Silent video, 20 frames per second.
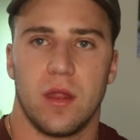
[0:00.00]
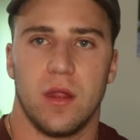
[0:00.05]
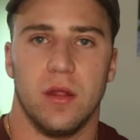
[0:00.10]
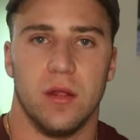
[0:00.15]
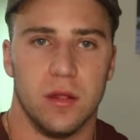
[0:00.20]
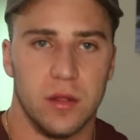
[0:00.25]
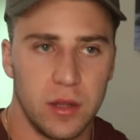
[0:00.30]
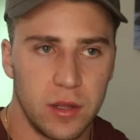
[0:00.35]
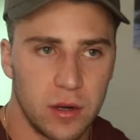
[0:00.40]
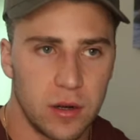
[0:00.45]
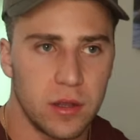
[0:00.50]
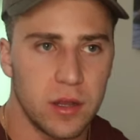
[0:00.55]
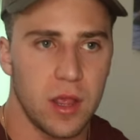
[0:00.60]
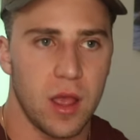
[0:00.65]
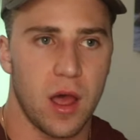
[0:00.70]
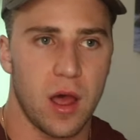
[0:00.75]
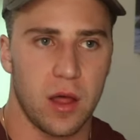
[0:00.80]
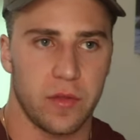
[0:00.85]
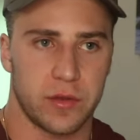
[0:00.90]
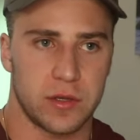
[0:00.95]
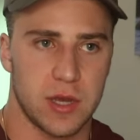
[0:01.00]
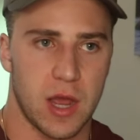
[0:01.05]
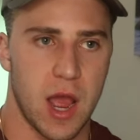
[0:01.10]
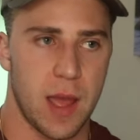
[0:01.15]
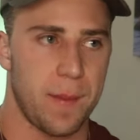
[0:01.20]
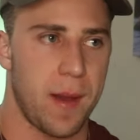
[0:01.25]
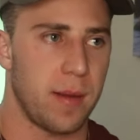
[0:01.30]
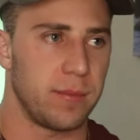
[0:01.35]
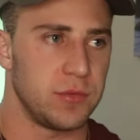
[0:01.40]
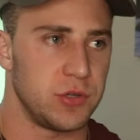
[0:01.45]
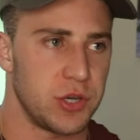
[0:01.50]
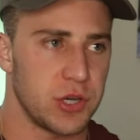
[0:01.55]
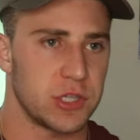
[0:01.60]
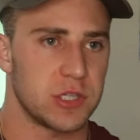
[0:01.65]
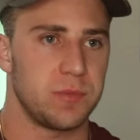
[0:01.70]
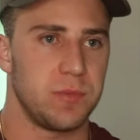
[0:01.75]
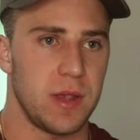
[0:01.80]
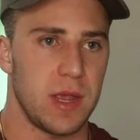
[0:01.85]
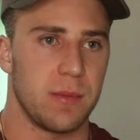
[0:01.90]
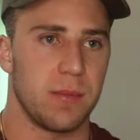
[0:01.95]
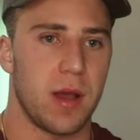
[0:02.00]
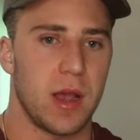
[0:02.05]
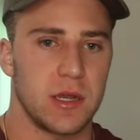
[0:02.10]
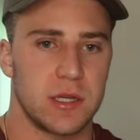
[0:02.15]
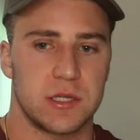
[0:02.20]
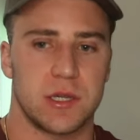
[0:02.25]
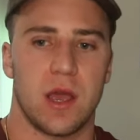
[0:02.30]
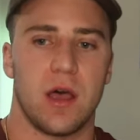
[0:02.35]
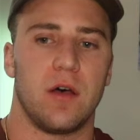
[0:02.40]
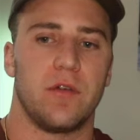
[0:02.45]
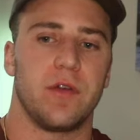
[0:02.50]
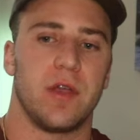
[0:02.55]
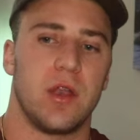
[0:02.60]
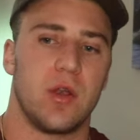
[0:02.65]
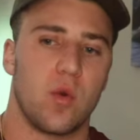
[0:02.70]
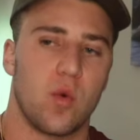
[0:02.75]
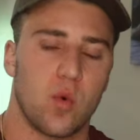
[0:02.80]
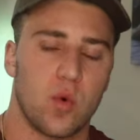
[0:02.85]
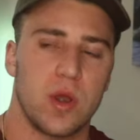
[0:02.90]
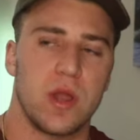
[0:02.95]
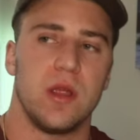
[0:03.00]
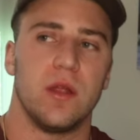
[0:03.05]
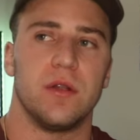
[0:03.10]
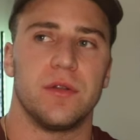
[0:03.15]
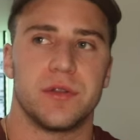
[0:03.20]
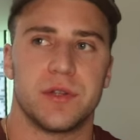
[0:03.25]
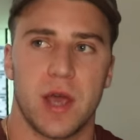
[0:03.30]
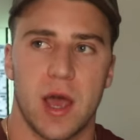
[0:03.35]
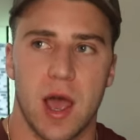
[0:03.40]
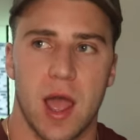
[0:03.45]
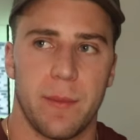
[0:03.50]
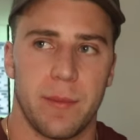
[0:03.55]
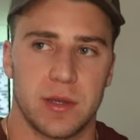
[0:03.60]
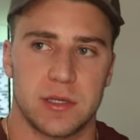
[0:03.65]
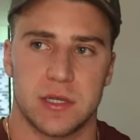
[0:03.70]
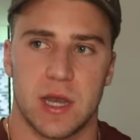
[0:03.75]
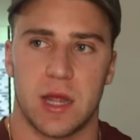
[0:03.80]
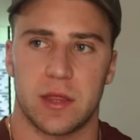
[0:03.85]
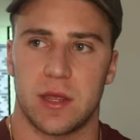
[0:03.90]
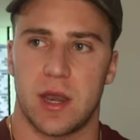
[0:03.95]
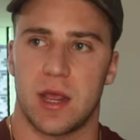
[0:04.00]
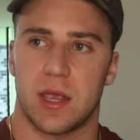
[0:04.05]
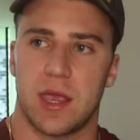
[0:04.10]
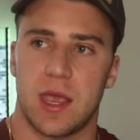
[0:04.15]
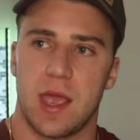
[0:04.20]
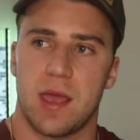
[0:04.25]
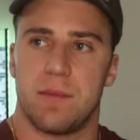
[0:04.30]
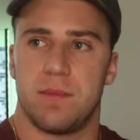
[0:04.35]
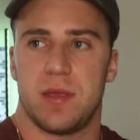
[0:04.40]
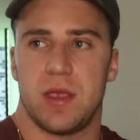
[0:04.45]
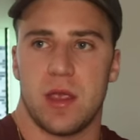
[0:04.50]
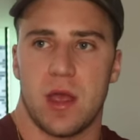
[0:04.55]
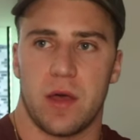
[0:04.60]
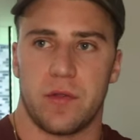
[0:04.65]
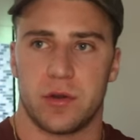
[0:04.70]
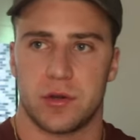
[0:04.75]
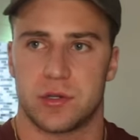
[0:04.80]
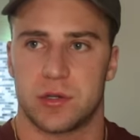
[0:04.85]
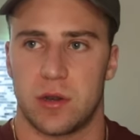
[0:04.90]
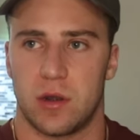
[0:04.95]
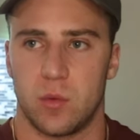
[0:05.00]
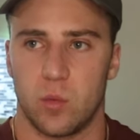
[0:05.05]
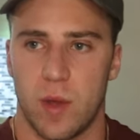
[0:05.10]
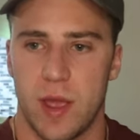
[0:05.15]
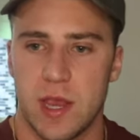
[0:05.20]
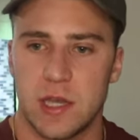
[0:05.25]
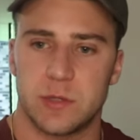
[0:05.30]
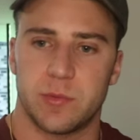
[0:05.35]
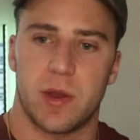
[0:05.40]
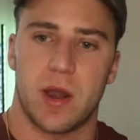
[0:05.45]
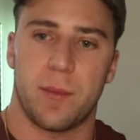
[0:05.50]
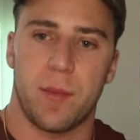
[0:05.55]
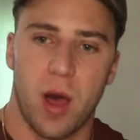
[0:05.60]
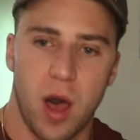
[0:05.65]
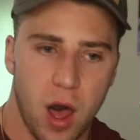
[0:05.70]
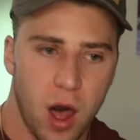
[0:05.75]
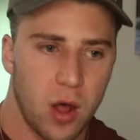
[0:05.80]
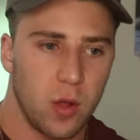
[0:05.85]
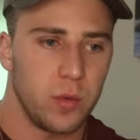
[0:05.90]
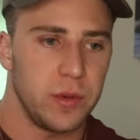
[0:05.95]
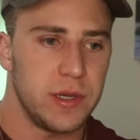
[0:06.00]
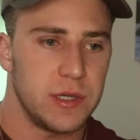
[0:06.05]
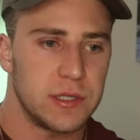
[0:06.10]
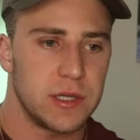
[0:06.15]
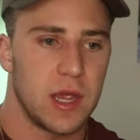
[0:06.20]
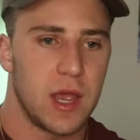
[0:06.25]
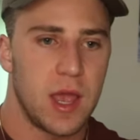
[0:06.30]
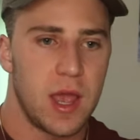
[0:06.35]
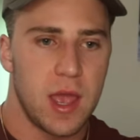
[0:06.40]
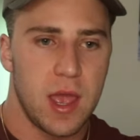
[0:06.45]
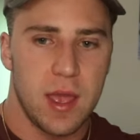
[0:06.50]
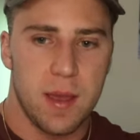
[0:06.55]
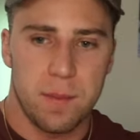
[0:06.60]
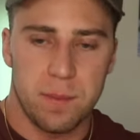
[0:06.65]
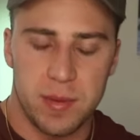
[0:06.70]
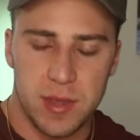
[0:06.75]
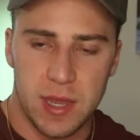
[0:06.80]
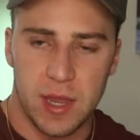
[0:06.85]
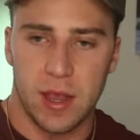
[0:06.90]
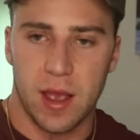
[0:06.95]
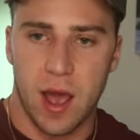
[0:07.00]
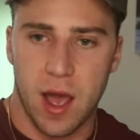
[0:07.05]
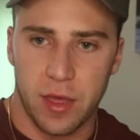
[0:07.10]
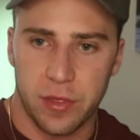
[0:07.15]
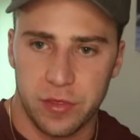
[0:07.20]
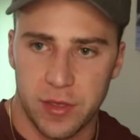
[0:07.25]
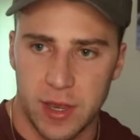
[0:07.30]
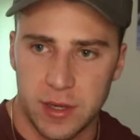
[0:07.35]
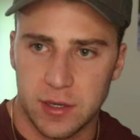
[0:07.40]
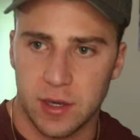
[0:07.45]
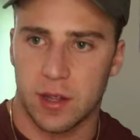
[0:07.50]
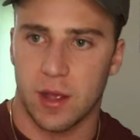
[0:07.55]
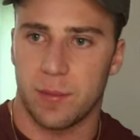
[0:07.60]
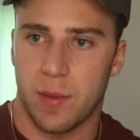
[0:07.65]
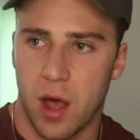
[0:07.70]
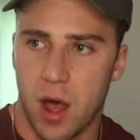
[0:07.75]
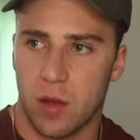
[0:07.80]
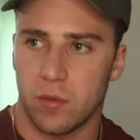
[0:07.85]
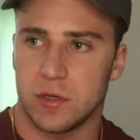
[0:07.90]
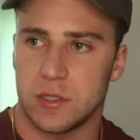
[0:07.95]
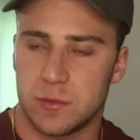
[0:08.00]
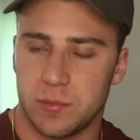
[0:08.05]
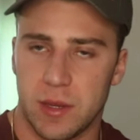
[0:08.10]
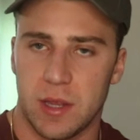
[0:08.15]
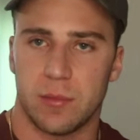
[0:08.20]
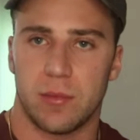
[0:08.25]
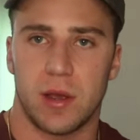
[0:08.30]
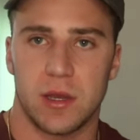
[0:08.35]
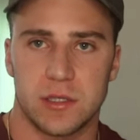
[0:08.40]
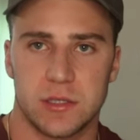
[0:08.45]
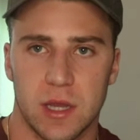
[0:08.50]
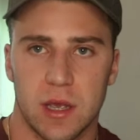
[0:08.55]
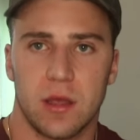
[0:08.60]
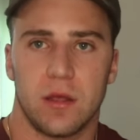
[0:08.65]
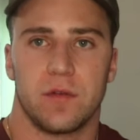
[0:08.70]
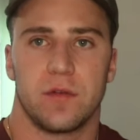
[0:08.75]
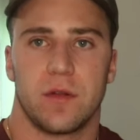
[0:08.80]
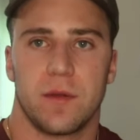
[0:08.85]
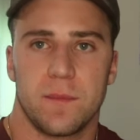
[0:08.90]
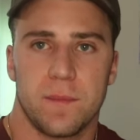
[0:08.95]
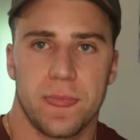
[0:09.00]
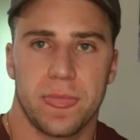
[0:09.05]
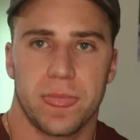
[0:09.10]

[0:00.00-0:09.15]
Literally all the time, I'm just being myself in real time. It's not that I can't be other certain ways, but I'm always being authentic. I'm always being myself.